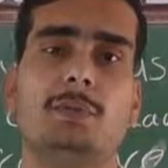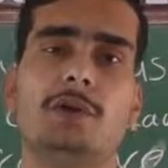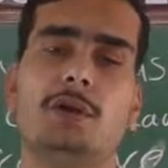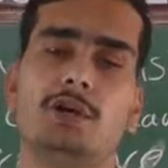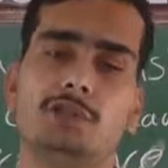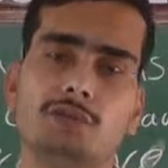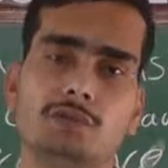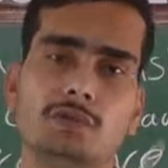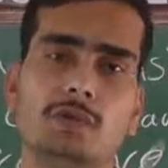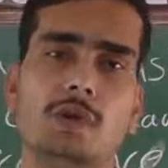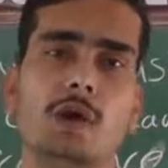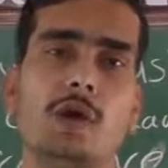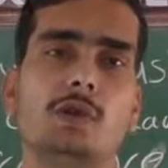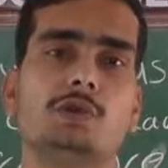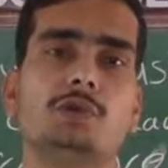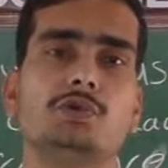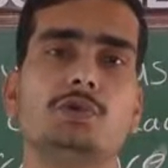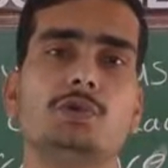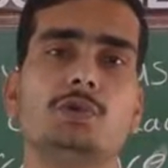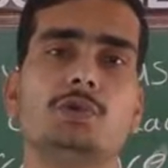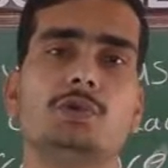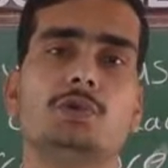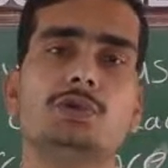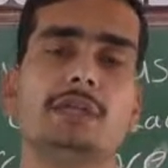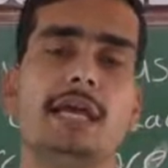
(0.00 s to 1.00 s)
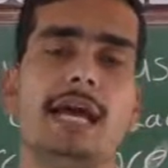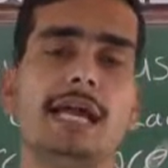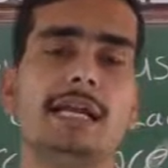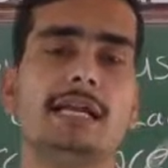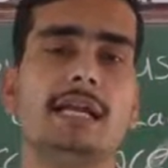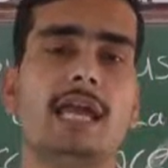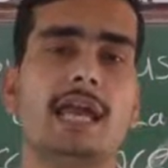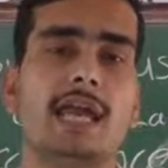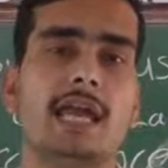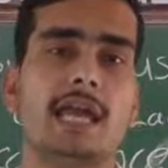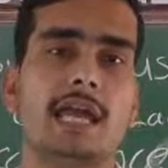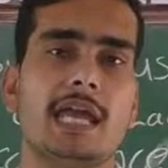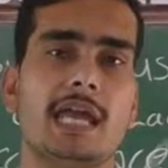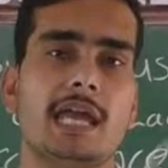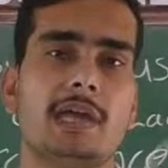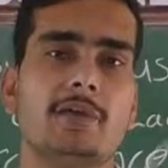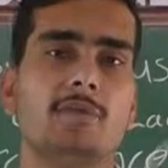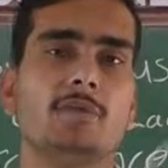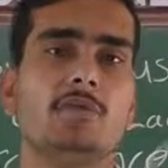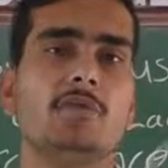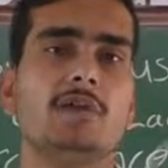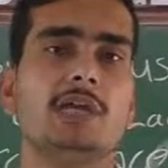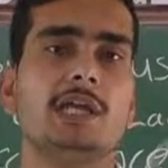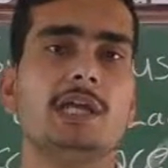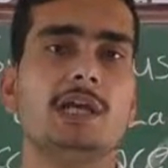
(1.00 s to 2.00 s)
because we also know that
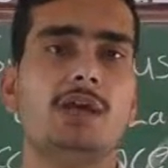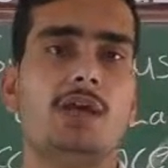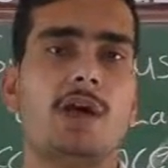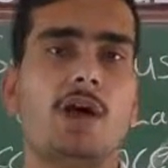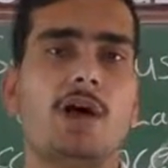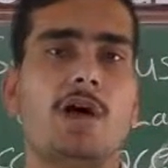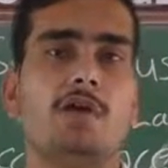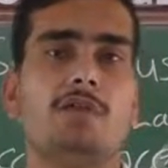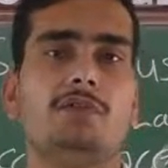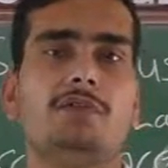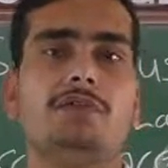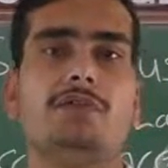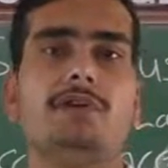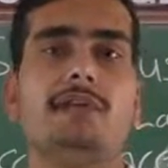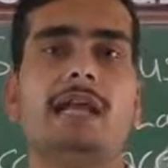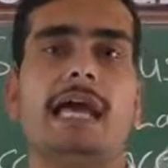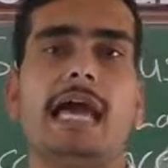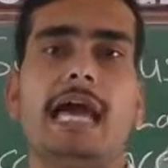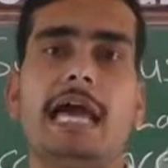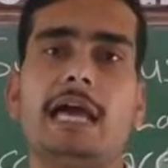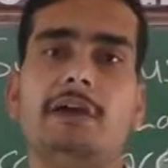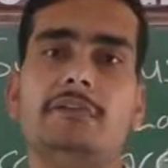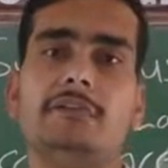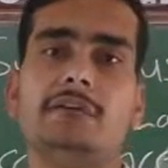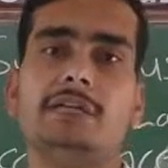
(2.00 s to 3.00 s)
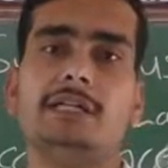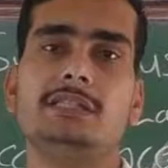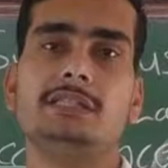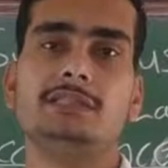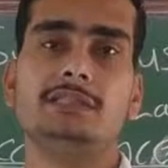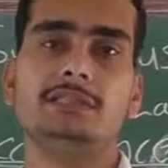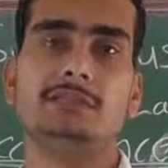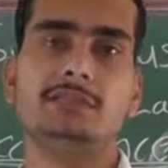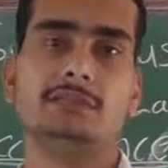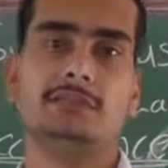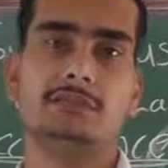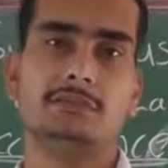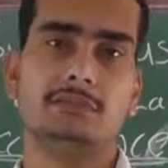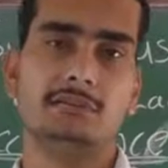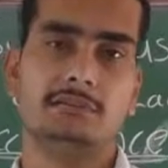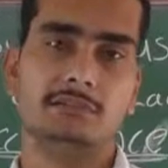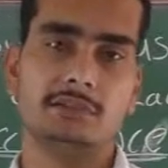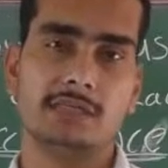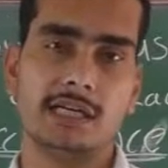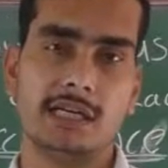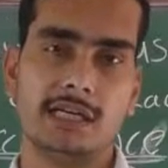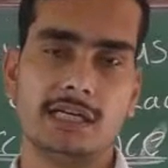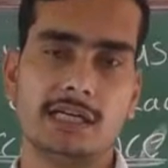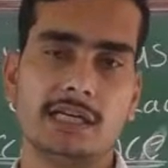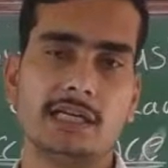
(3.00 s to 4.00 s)
every offer have its
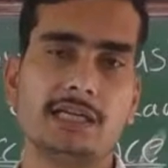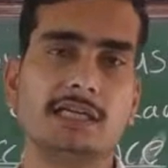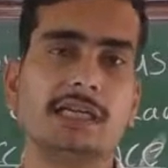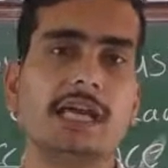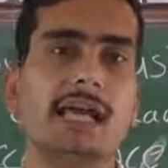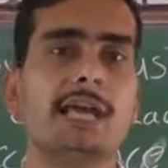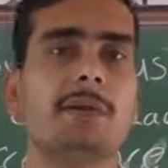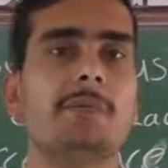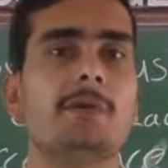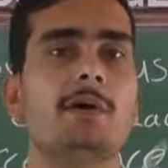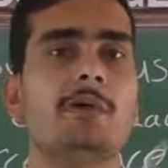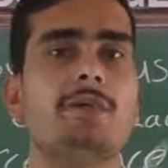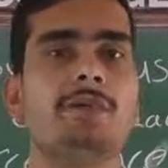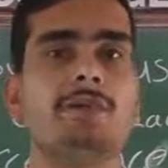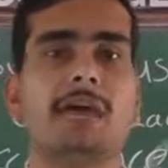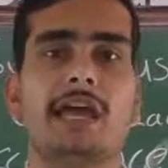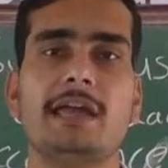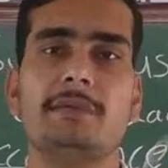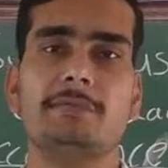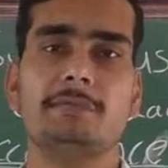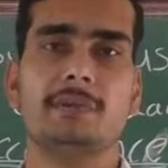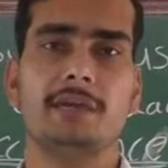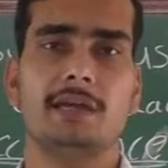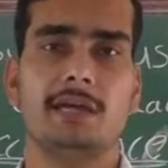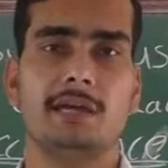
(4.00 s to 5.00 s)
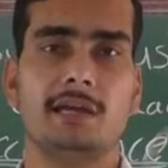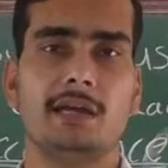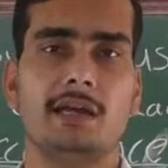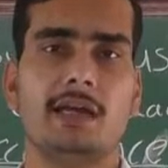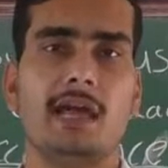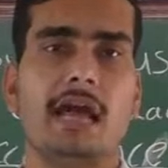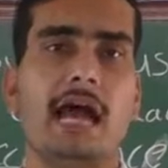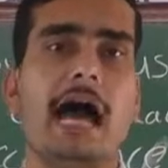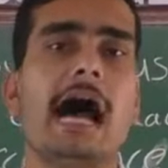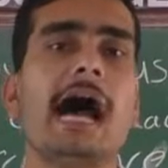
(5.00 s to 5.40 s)
certain time period.